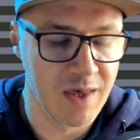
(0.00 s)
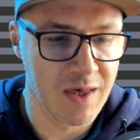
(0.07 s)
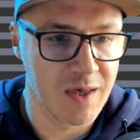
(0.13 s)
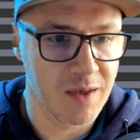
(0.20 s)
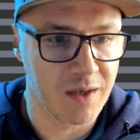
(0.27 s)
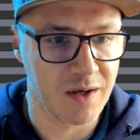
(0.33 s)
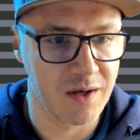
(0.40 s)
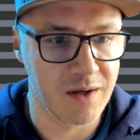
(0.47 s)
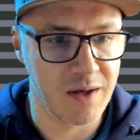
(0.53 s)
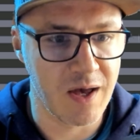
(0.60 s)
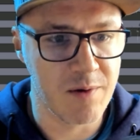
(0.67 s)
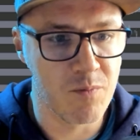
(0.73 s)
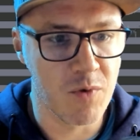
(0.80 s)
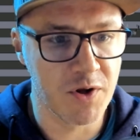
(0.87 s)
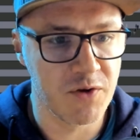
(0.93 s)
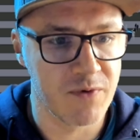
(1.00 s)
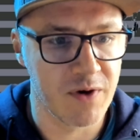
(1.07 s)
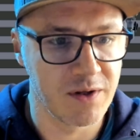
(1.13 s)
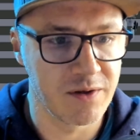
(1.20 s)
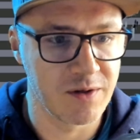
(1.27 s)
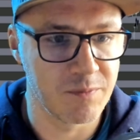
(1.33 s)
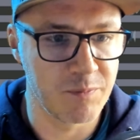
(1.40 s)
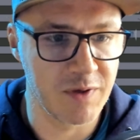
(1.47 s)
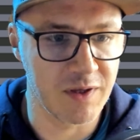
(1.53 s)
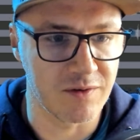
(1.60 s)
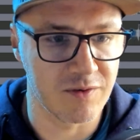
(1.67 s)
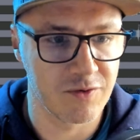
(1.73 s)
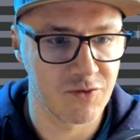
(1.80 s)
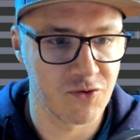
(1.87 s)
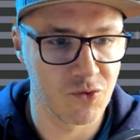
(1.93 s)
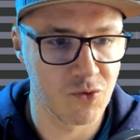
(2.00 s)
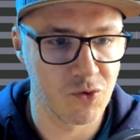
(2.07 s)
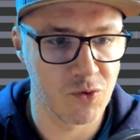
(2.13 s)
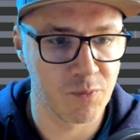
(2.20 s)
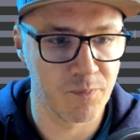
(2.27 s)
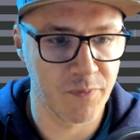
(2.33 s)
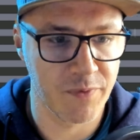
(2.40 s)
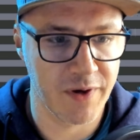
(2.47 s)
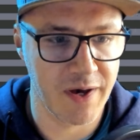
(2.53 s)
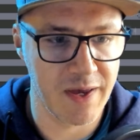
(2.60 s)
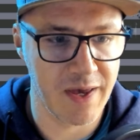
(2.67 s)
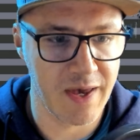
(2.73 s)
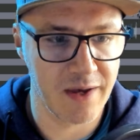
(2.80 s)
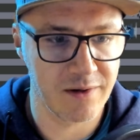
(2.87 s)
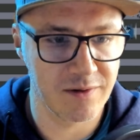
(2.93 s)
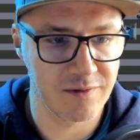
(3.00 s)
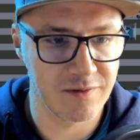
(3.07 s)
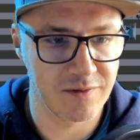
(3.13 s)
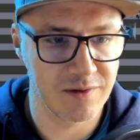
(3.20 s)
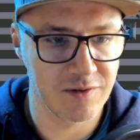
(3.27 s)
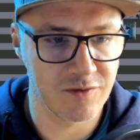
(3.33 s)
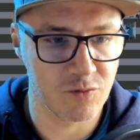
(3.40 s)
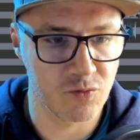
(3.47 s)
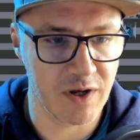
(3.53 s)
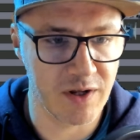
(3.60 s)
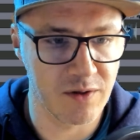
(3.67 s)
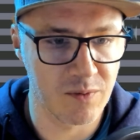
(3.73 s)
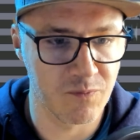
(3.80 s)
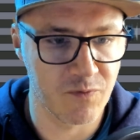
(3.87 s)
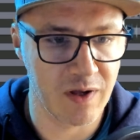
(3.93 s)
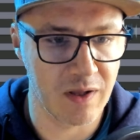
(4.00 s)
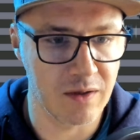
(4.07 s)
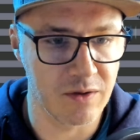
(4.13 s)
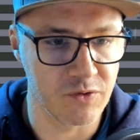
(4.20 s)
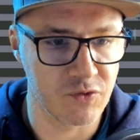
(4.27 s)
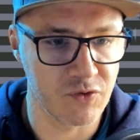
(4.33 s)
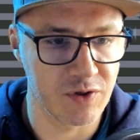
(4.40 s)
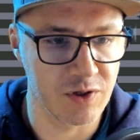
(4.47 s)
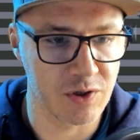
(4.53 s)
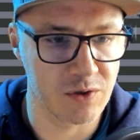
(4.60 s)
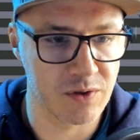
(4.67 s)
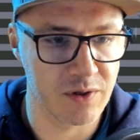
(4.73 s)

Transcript: I modified it a bit. So I added these random values here.